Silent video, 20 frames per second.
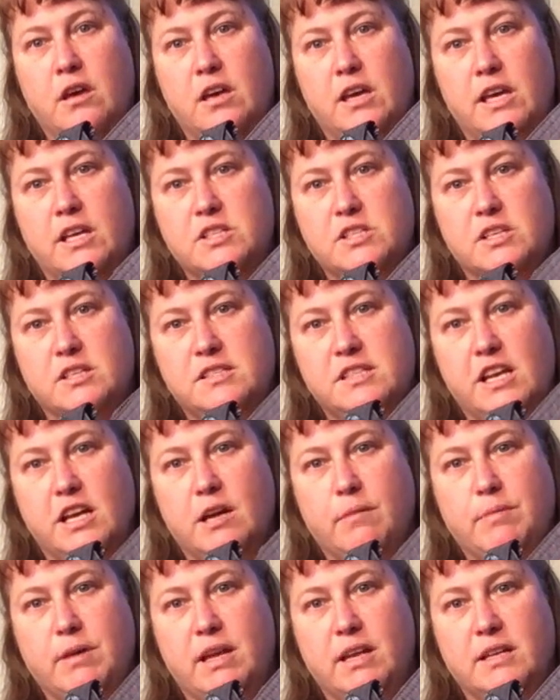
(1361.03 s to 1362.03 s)
it's going to take
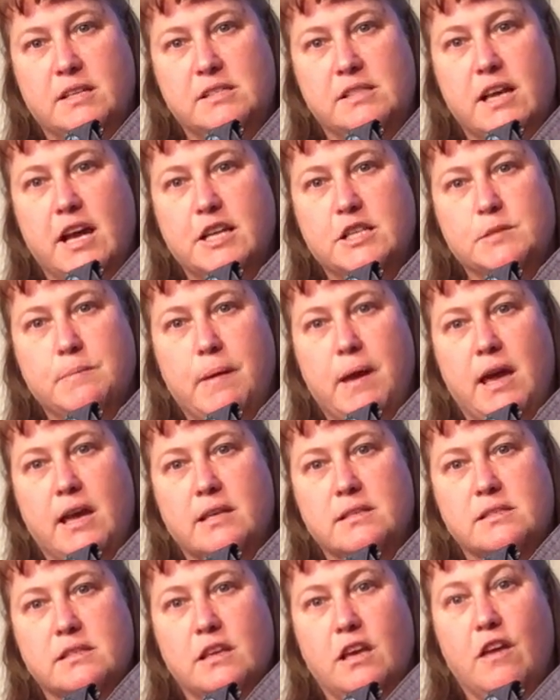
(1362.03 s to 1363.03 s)
up that inside
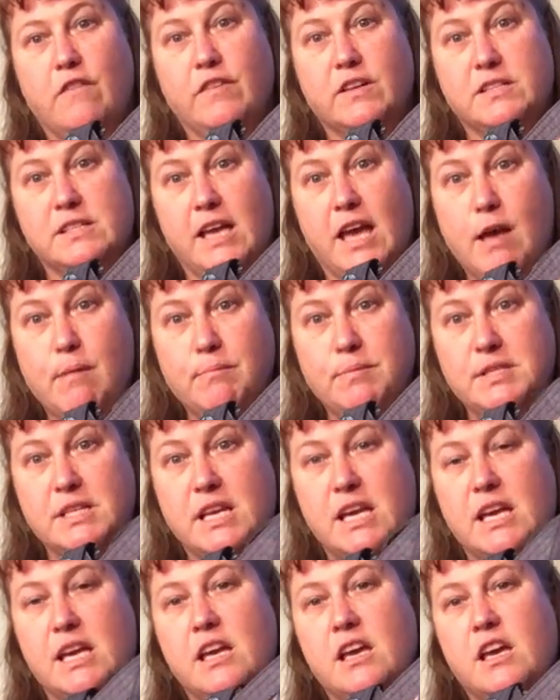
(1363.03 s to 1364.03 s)
space. If it's
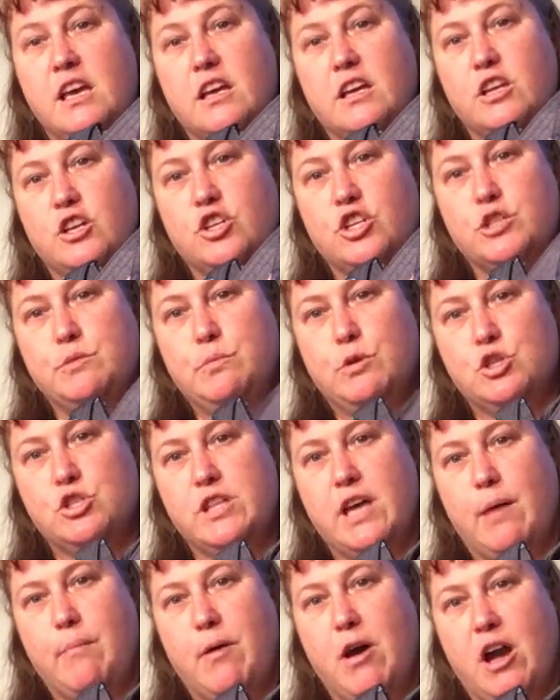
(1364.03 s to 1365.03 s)
empty, you just push
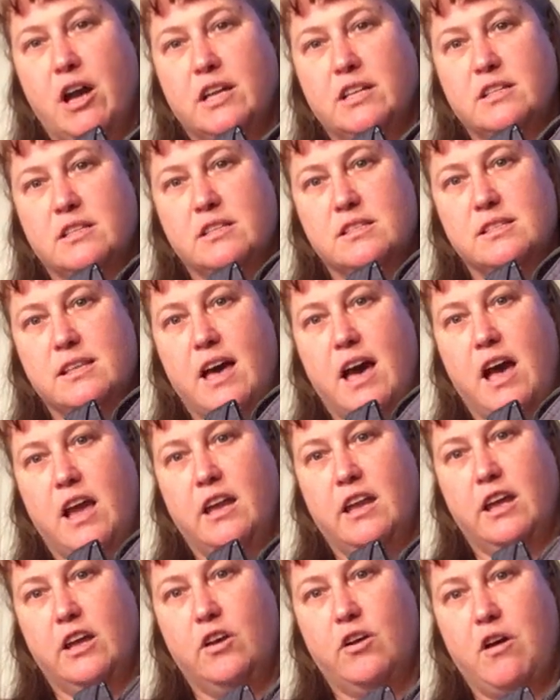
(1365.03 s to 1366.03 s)
that pocket to the
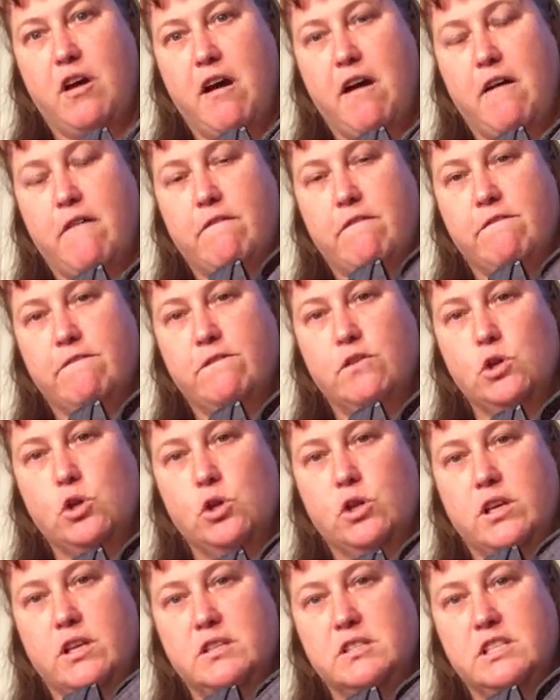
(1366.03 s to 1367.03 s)
side. Now you have
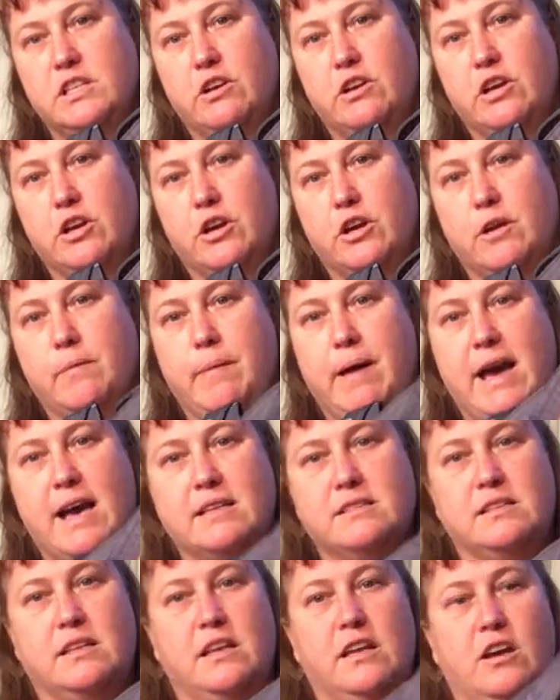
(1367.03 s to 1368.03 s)
full interior
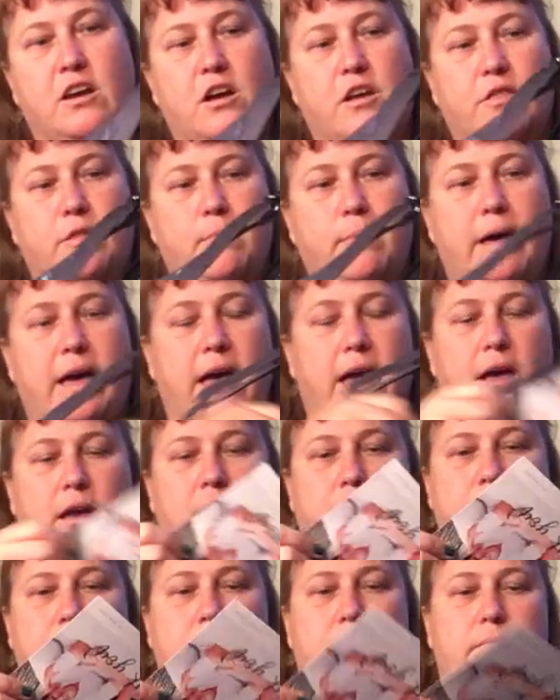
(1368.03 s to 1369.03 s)
capacity on the bag.
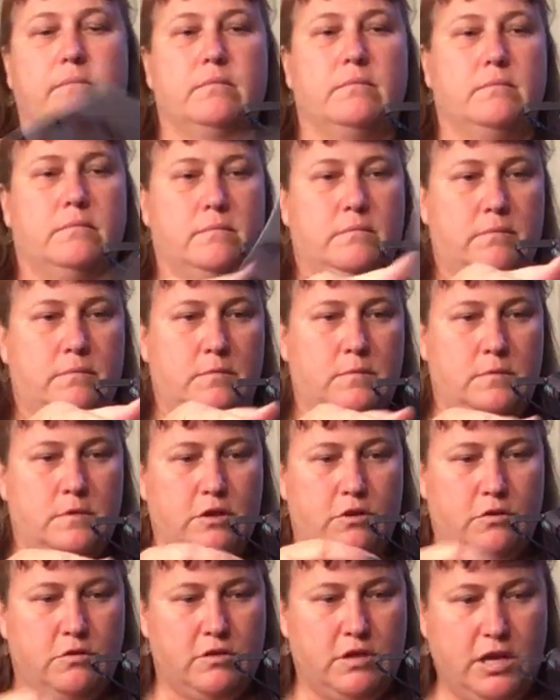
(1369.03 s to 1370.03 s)

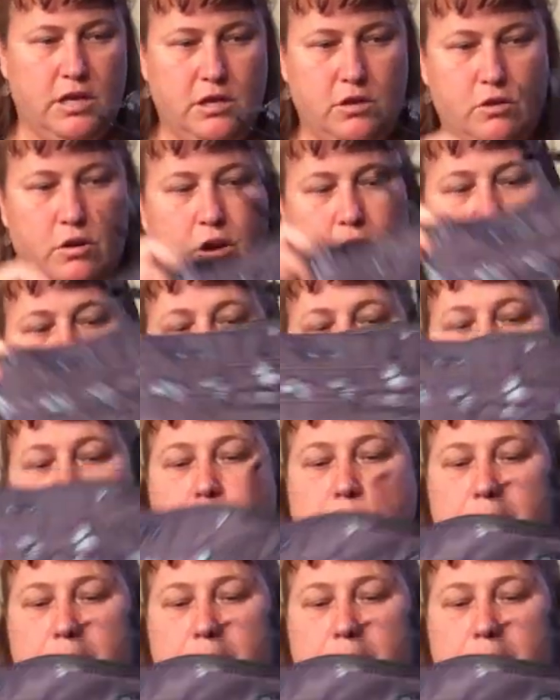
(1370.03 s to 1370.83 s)
Another thank you card.